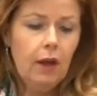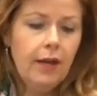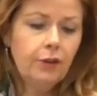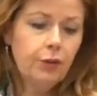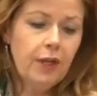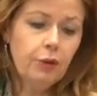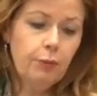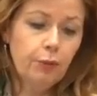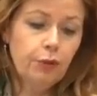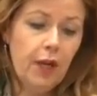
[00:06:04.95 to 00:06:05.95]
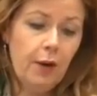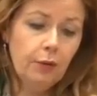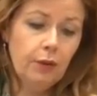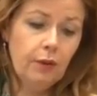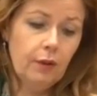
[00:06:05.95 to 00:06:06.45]
I try to put
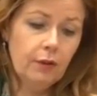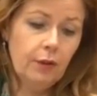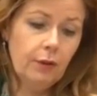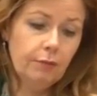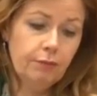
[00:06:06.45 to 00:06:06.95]
down on